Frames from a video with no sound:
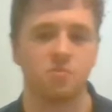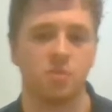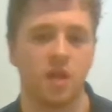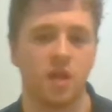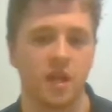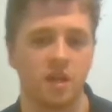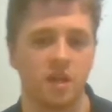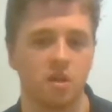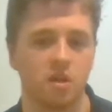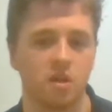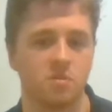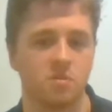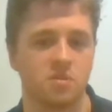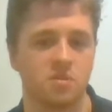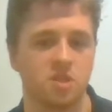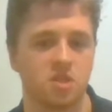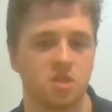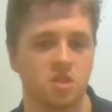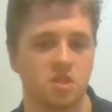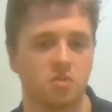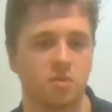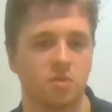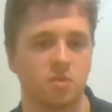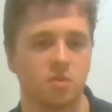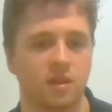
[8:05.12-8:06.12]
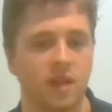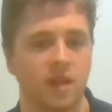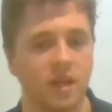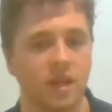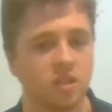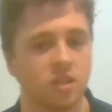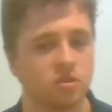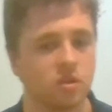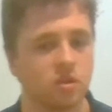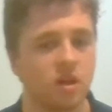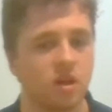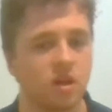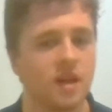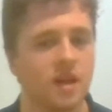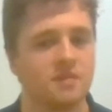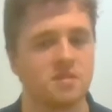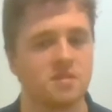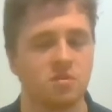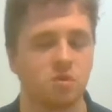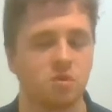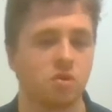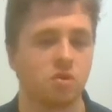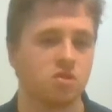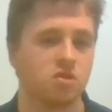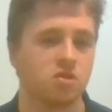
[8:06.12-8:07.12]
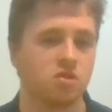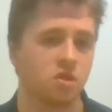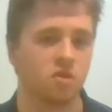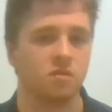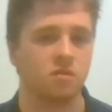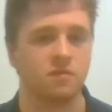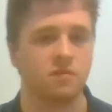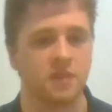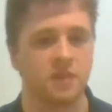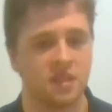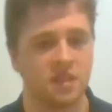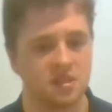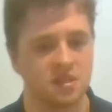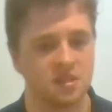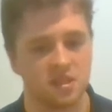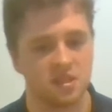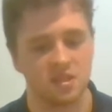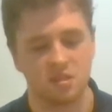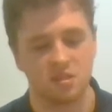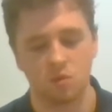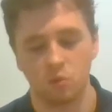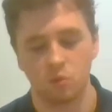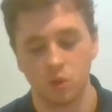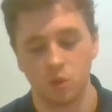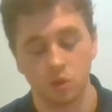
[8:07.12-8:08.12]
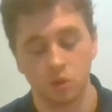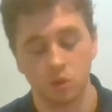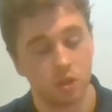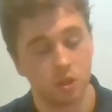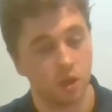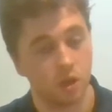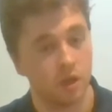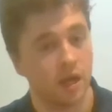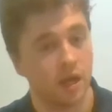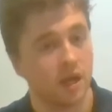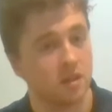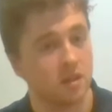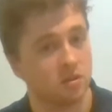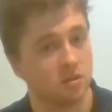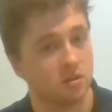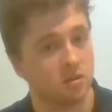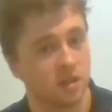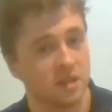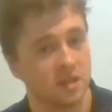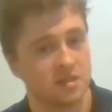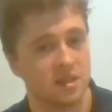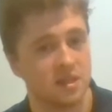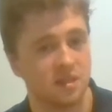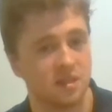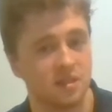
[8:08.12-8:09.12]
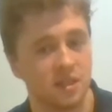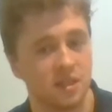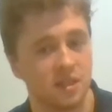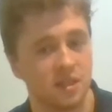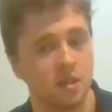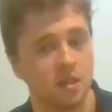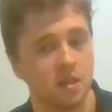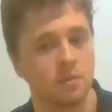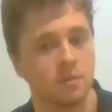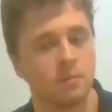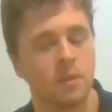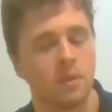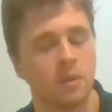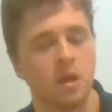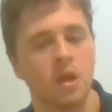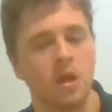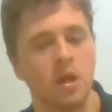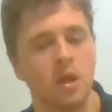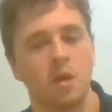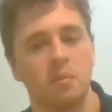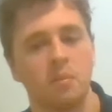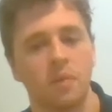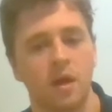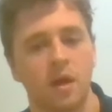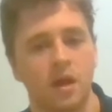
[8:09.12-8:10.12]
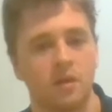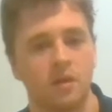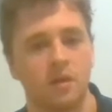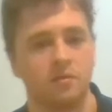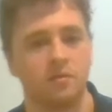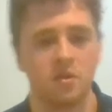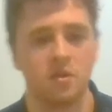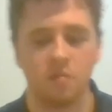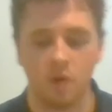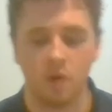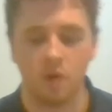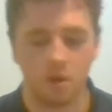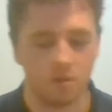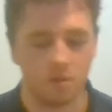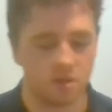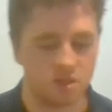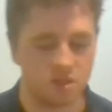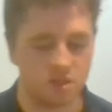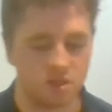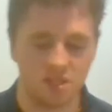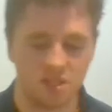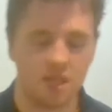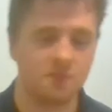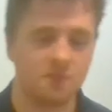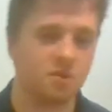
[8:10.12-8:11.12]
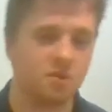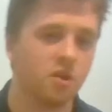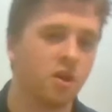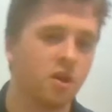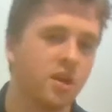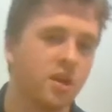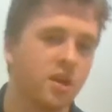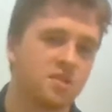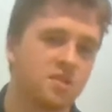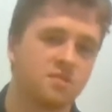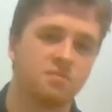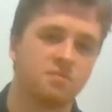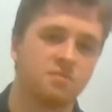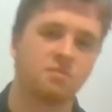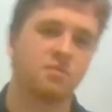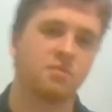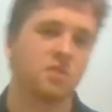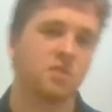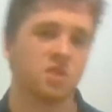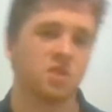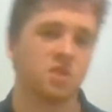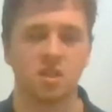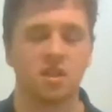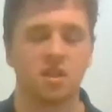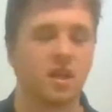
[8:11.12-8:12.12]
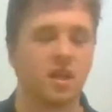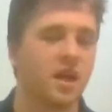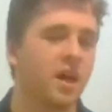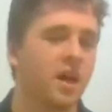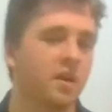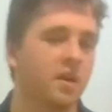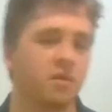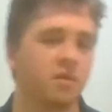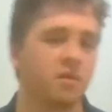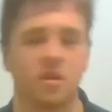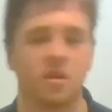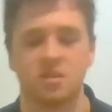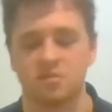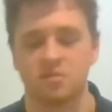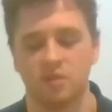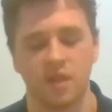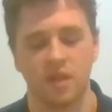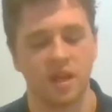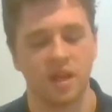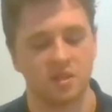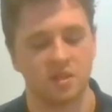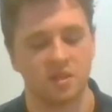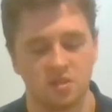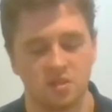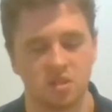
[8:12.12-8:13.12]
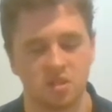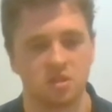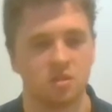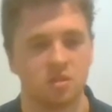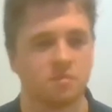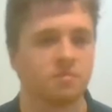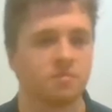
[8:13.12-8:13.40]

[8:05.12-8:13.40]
plank climb position with leg drives, and we're also going to do V-sit. We'll show you how to do that technique, but for the moment, just keep a nice chill out, nice relaxed position.